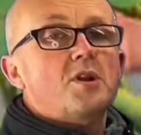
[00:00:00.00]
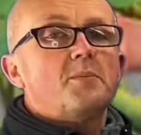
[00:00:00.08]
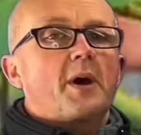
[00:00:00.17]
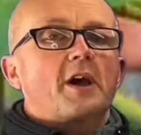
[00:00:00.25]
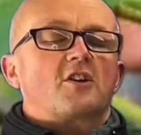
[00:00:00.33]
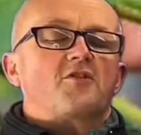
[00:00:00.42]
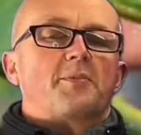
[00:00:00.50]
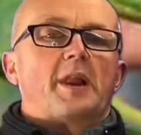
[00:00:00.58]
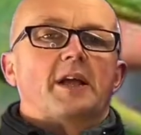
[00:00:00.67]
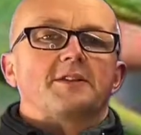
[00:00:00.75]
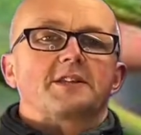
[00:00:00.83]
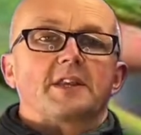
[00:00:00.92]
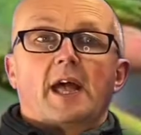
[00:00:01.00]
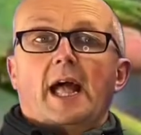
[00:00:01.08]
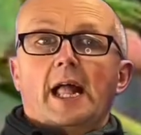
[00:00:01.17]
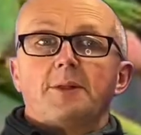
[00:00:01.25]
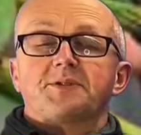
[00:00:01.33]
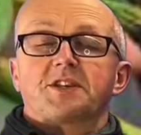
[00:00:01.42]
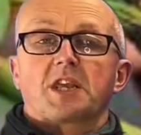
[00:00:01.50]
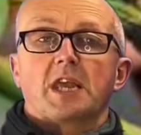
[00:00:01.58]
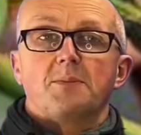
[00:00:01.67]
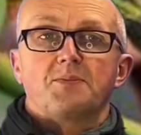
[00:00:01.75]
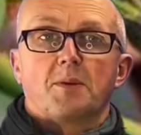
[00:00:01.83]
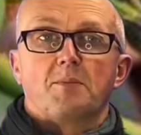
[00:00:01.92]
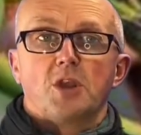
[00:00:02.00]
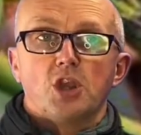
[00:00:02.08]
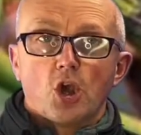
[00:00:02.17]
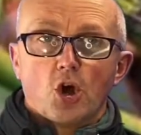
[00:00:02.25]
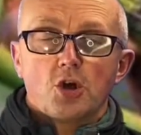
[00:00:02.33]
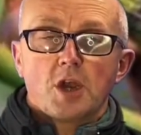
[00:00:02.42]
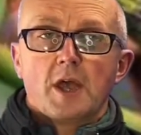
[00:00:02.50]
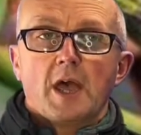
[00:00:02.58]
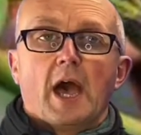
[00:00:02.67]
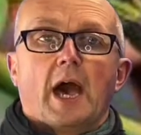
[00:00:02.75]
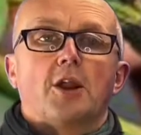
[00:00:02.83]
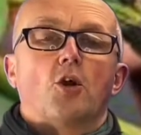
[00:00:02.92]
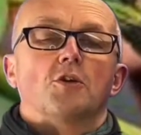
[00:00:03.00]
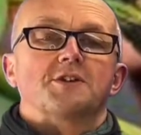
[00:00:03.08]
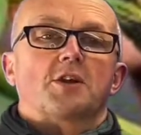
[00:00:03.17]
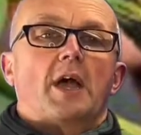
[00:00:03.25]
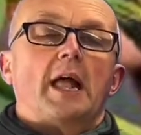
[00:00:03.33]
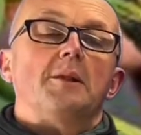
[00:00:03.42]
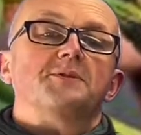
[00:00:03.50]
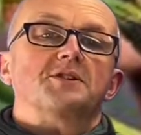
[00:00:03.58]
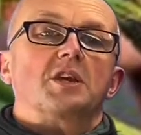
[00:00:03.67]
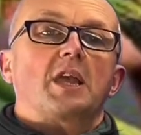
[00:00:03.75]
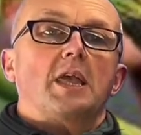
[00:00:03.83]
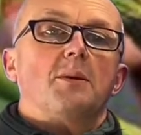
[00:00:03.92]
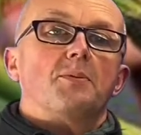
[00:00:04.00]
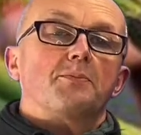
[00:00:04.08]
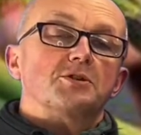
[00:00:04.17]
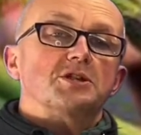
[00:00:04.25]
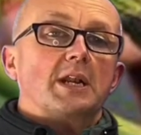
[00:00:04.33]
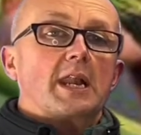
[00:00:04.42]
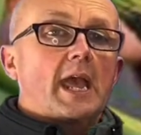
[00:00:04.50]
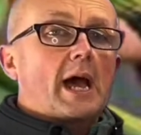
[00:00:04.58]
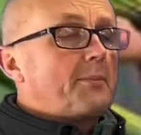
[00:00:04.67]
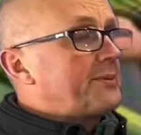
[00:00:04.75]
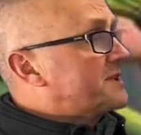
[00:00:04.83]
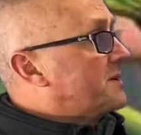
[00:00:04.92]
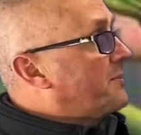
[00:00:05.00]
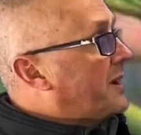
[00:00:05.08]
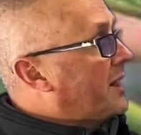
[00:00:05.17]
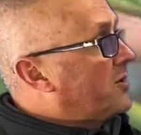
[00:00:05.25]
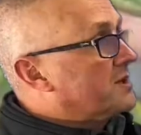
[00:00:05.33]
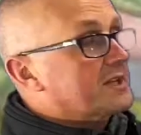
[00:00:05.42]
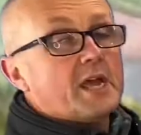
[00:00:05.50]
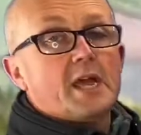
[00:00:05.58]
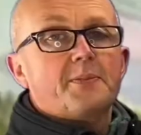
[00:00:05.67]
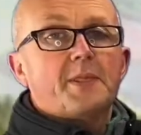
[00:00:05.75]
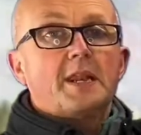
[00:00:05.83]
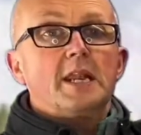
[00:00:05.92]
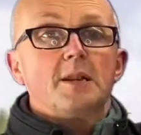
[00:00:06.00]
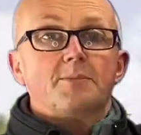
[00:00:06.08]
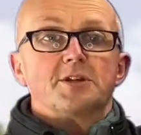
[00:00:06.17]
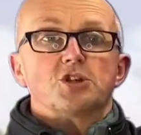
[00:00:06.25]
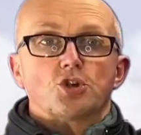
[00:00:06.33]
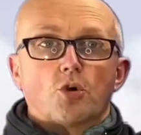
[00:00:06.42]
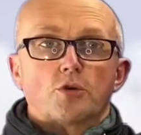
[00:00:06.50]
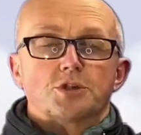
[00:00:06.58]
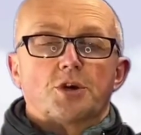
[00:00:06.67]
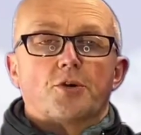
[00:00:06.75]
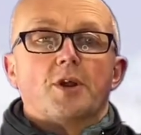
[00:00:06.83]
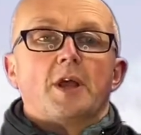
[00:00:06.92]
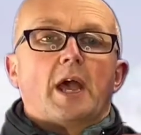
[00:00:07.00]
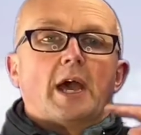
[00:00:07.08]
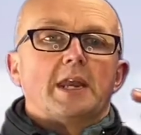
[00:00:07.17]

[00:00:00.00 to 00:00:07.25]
back of plants helps to keep them young and also helps to keep particularly apples and pears that little bit shorter and